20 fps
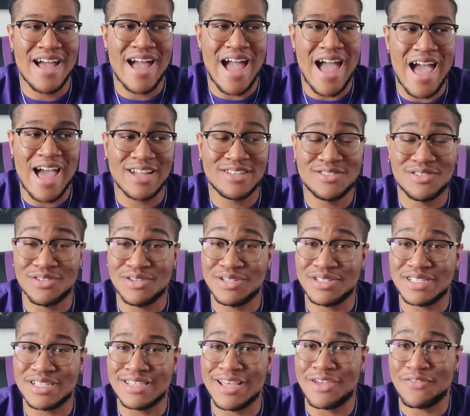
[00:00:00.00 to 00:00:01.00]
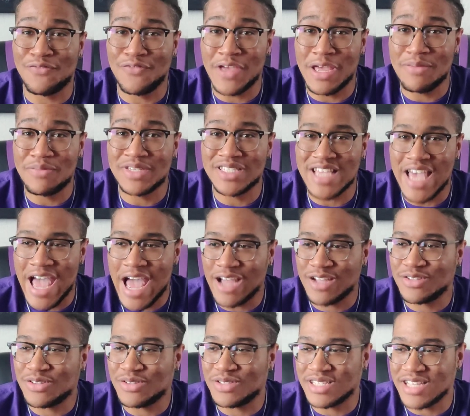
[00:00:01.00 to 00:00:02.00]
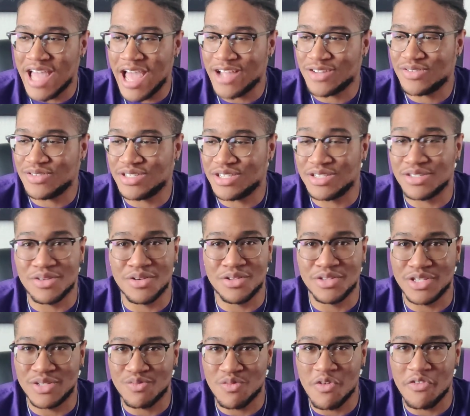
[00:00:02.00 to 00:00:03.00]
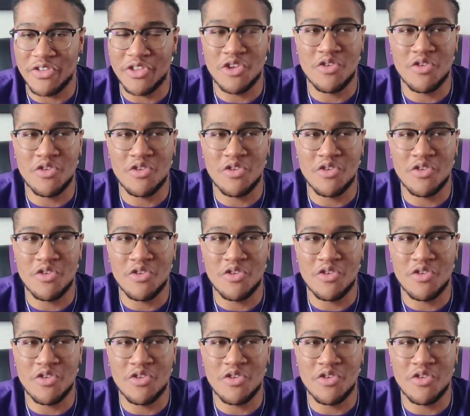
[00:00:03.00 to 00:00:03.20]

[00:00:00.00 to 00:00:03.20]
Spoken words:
actors and like famous actors and actresses are in this movie.